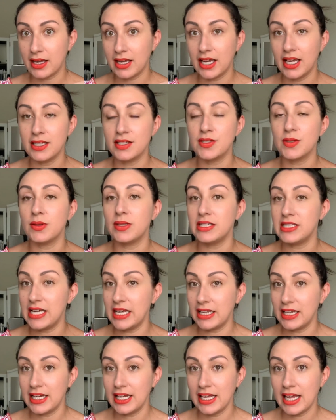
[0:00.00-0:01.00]
And so the day
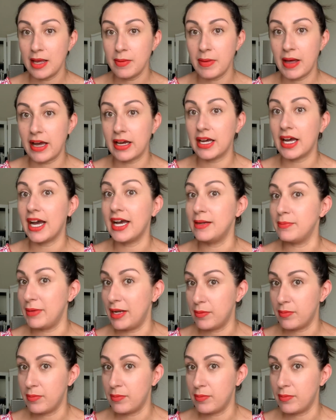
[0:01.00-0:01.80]
that it came back, I made